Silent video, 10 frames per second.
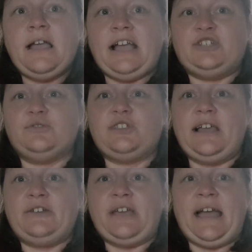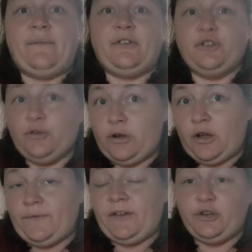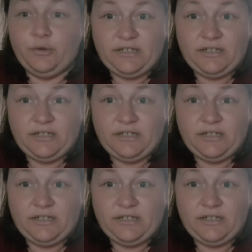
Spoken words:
and she was allowed to have a new life, a new